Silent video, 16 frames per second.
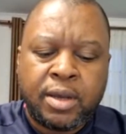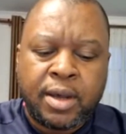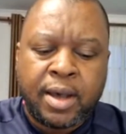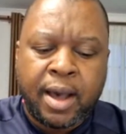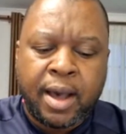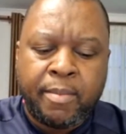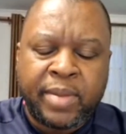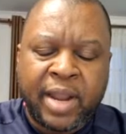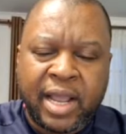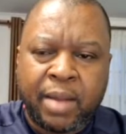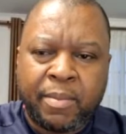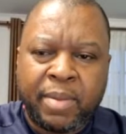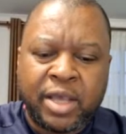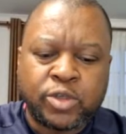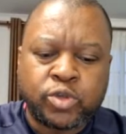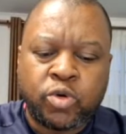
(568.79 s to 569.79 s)

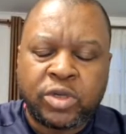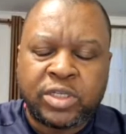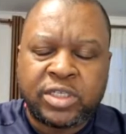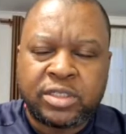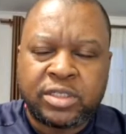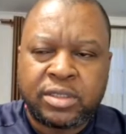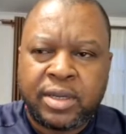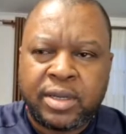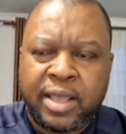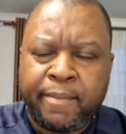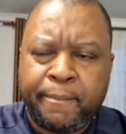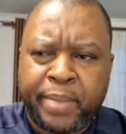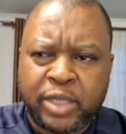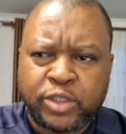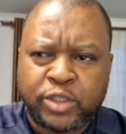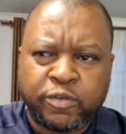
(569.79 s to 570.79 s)
Mnangagwa has got a
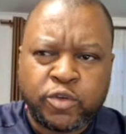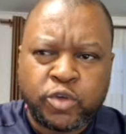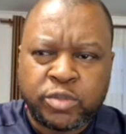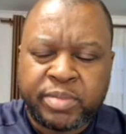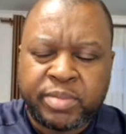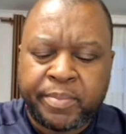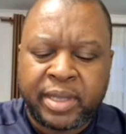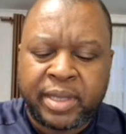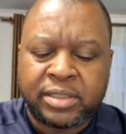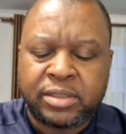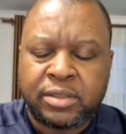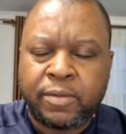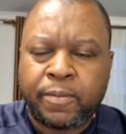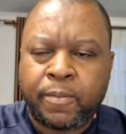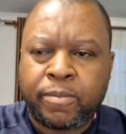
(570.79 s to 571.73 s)
bunch of newspapers.